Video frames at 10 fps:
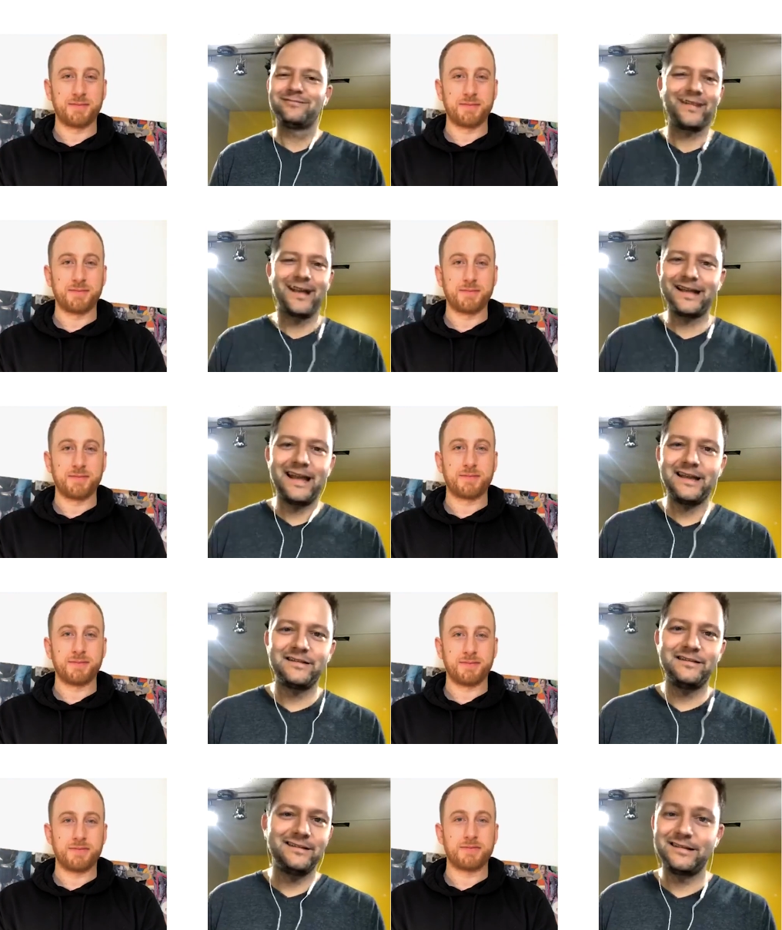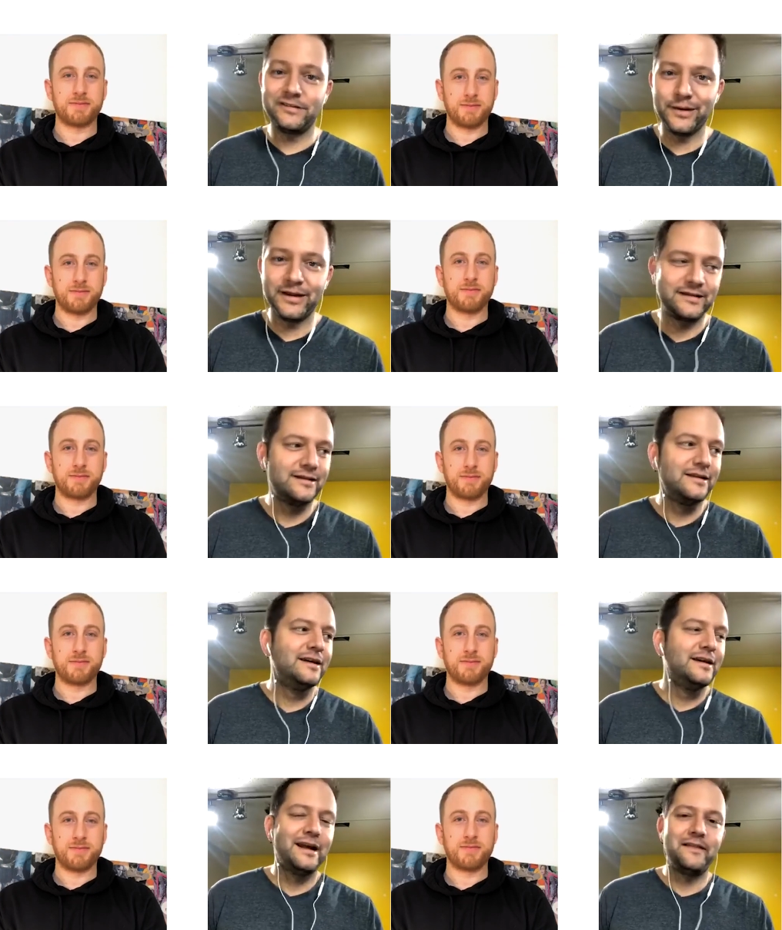Speaker 1: I can't do it.
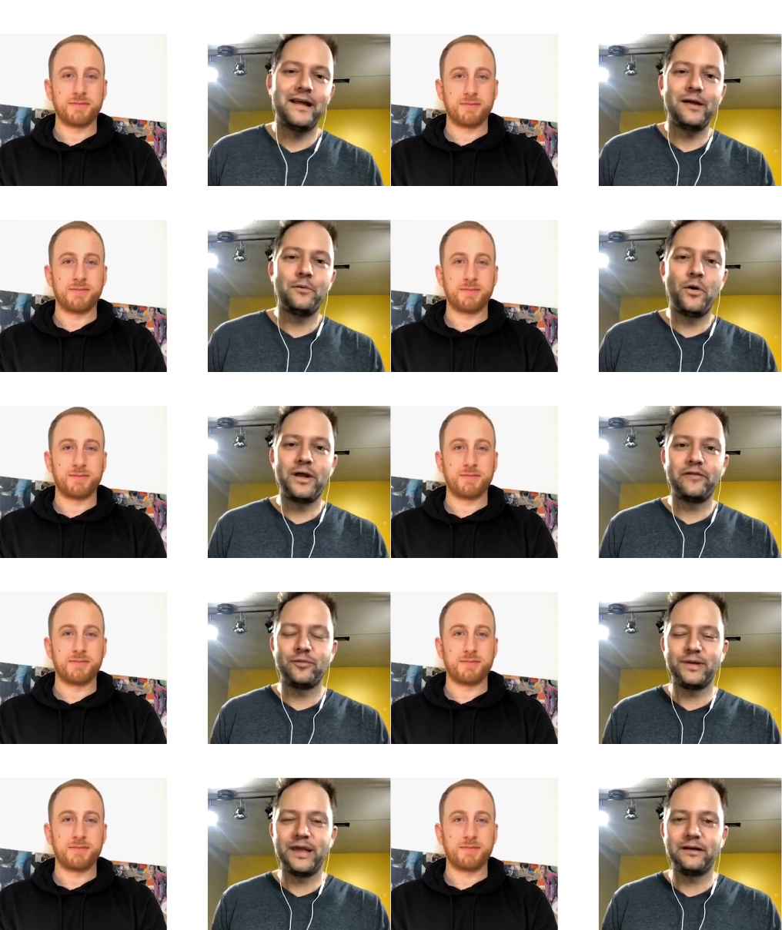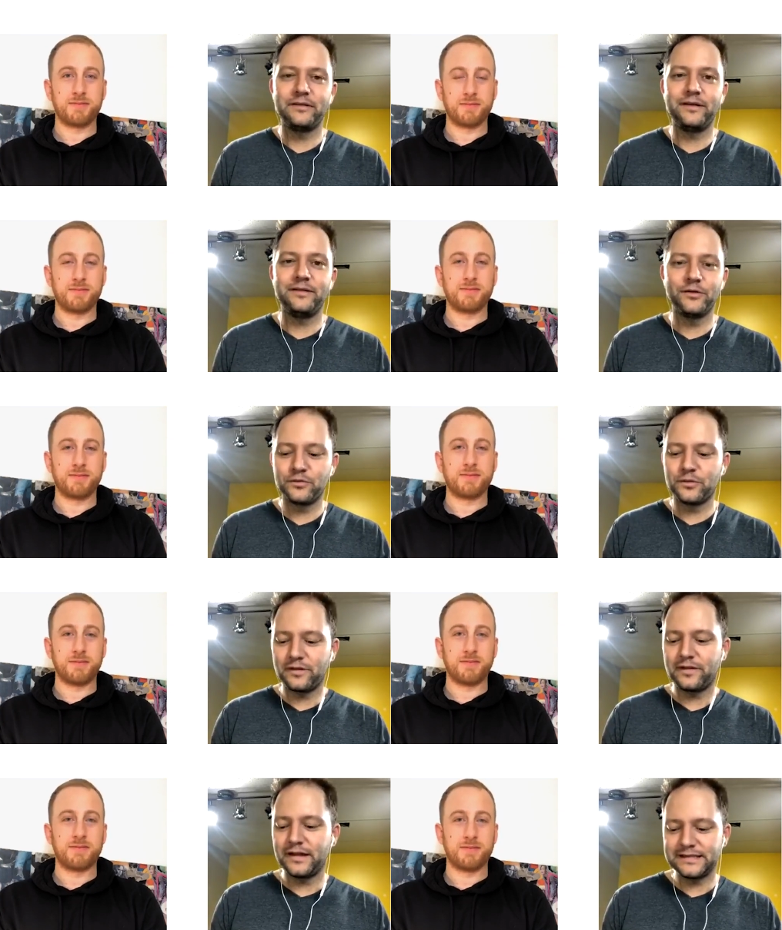And then I won't ever be healthy. Those were the
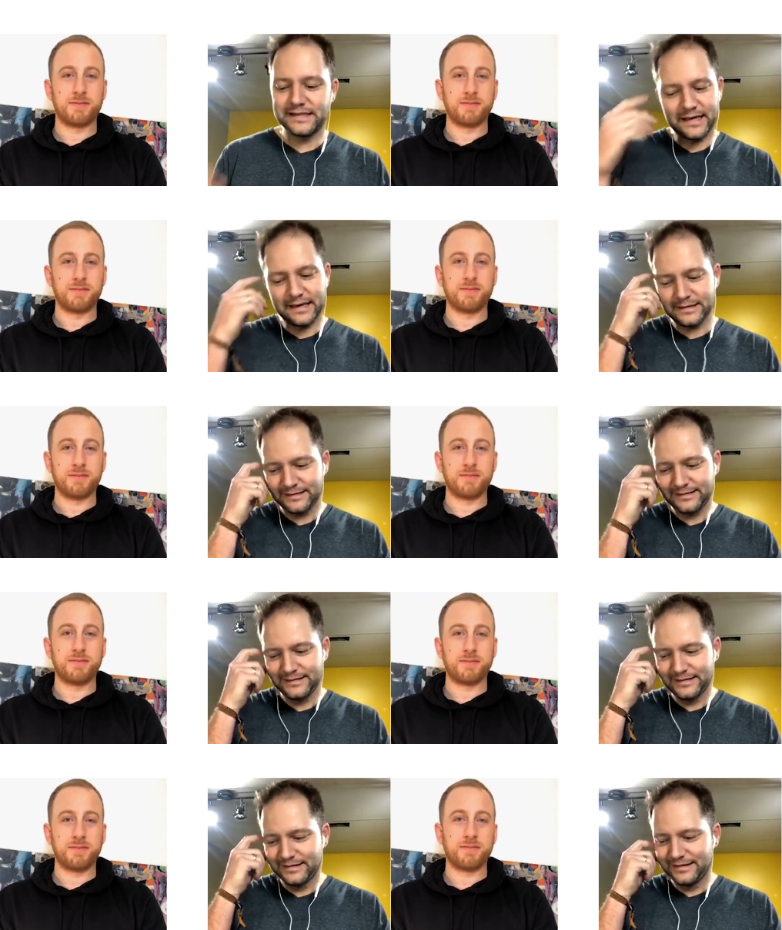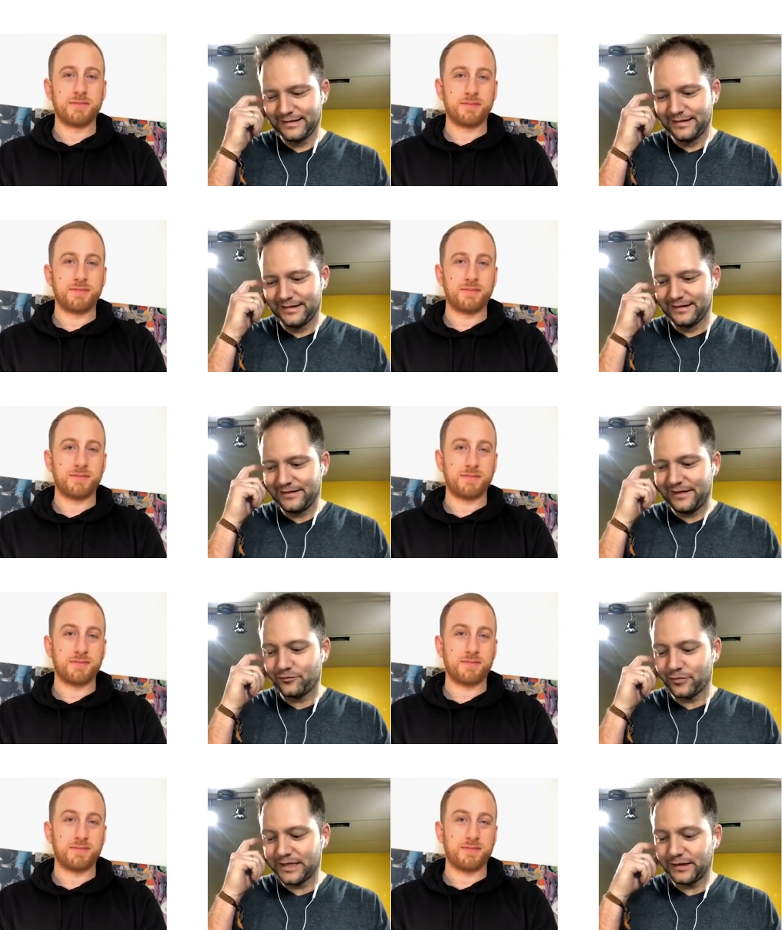things that that
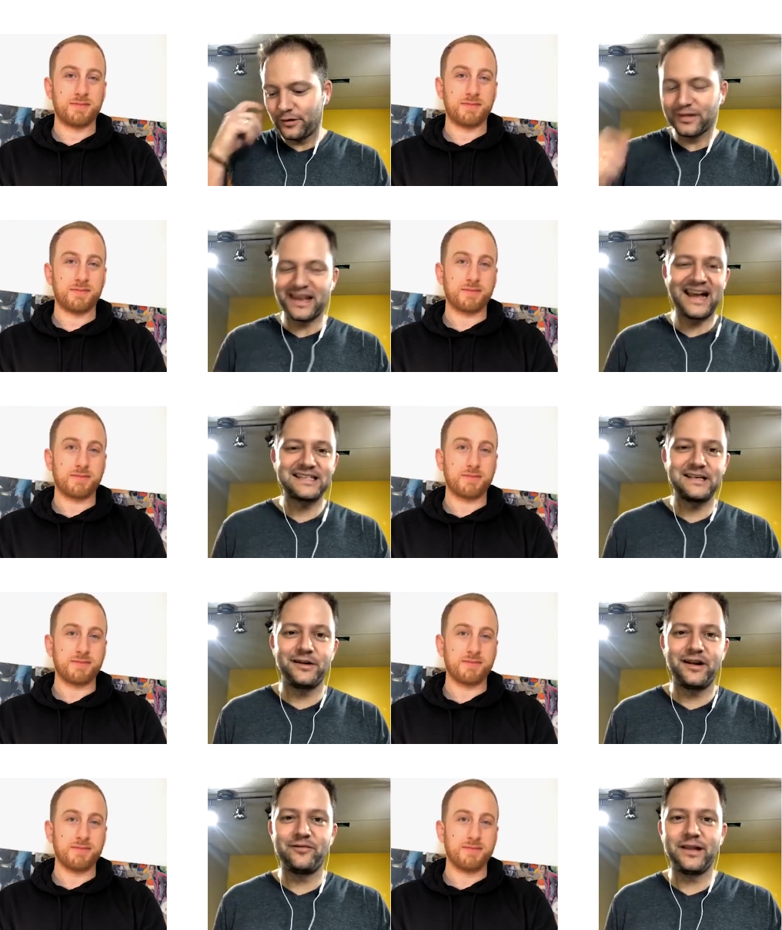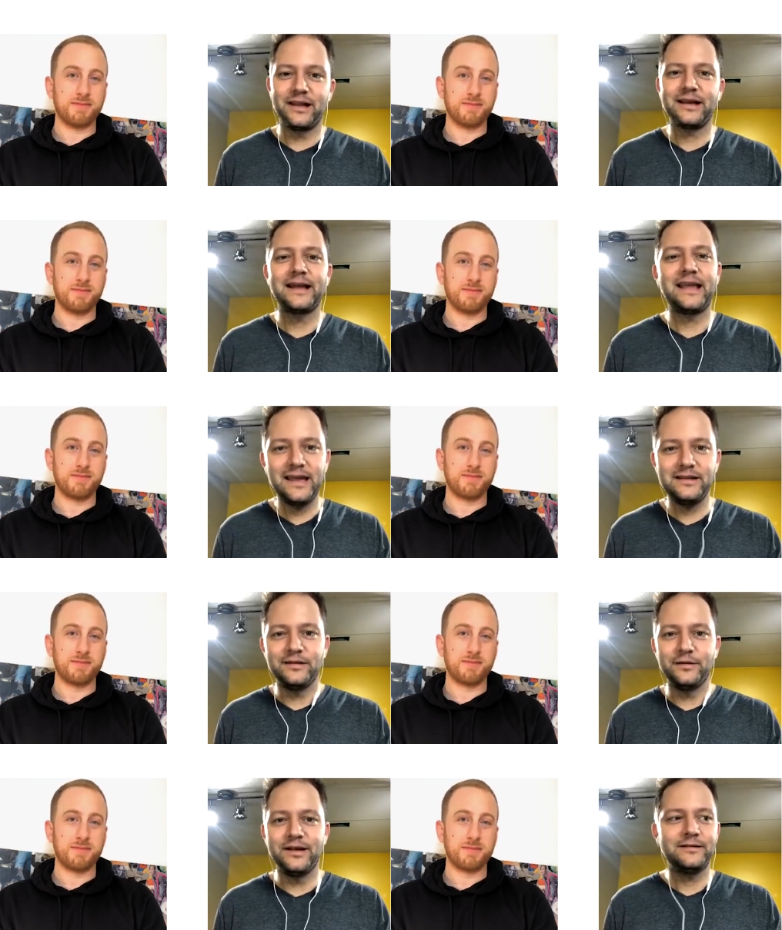really over the last year I've been like, I can
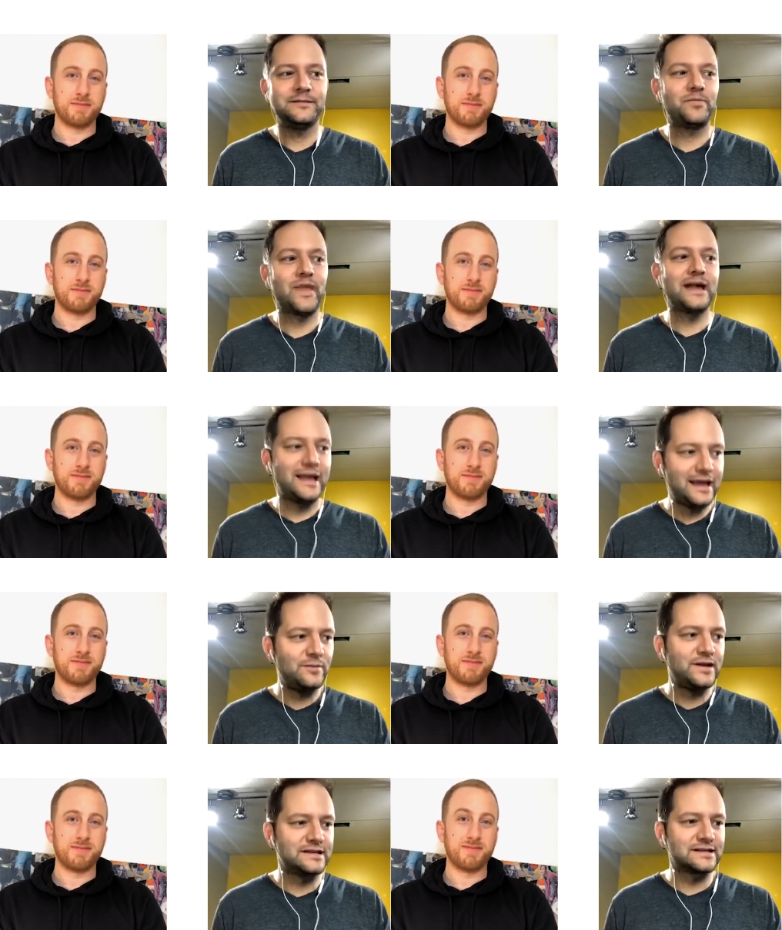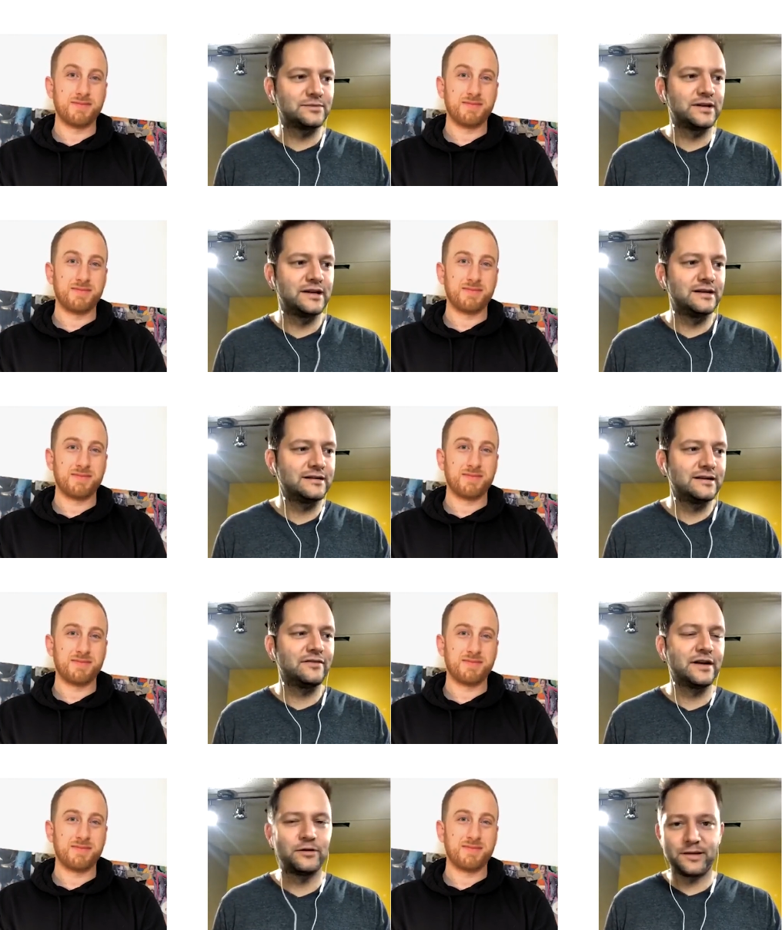do it. I can be disciplined if
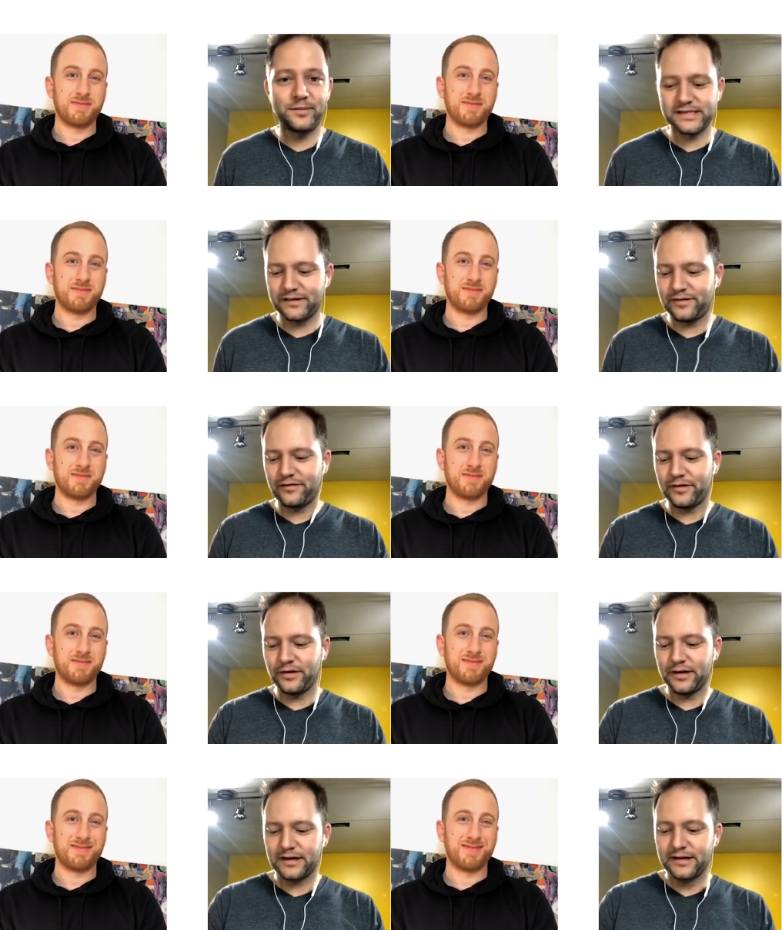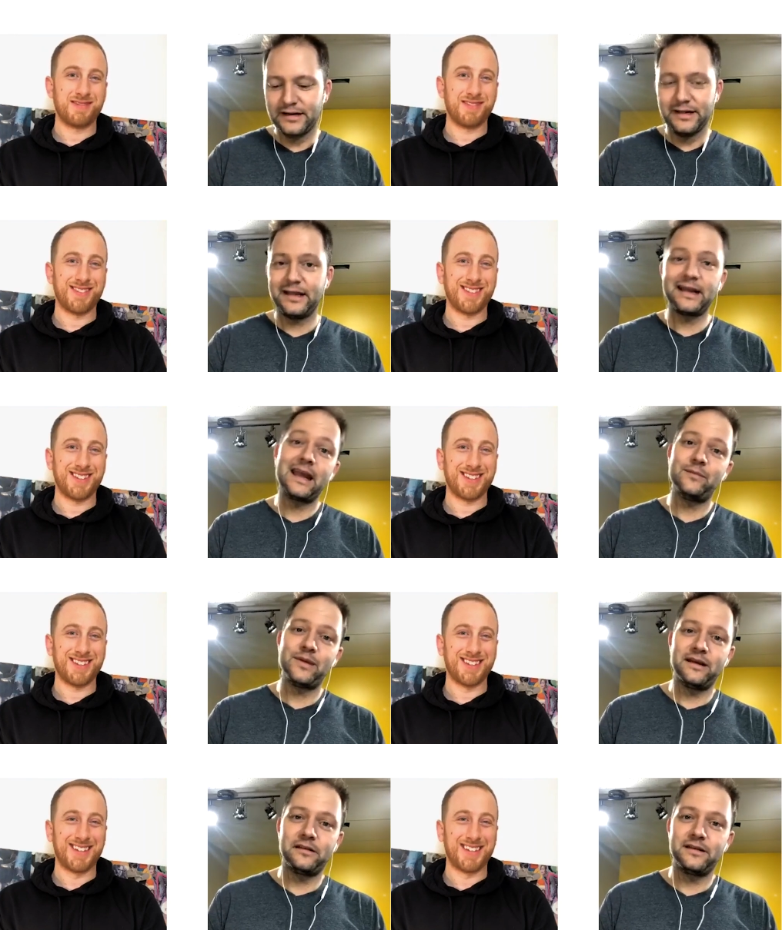I don't let myself off the hook and I can be
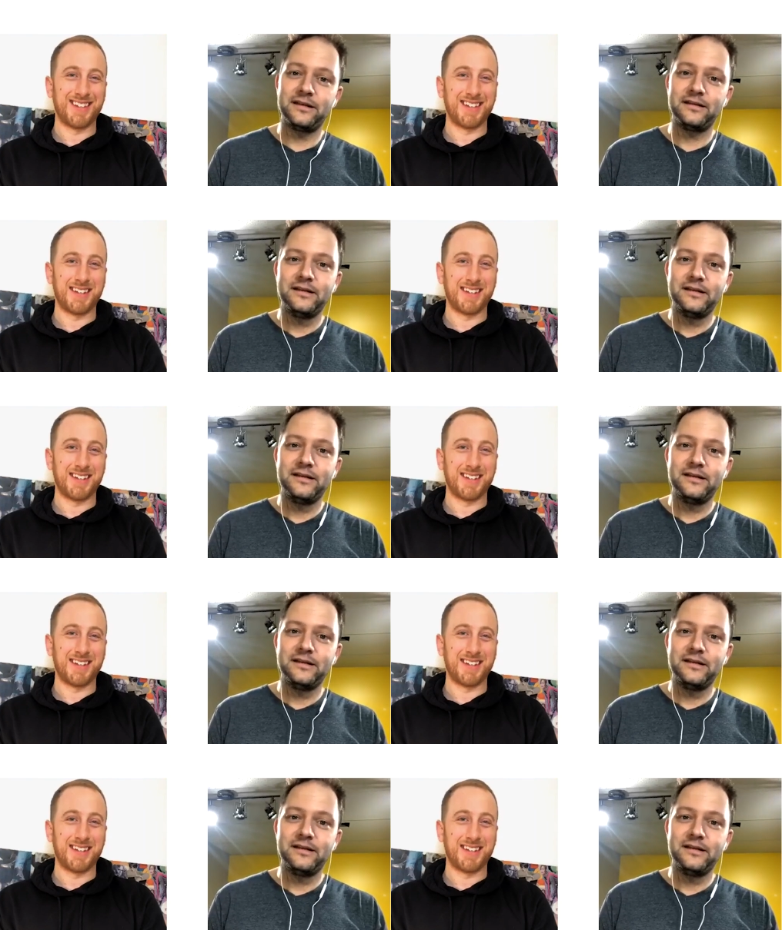healthy.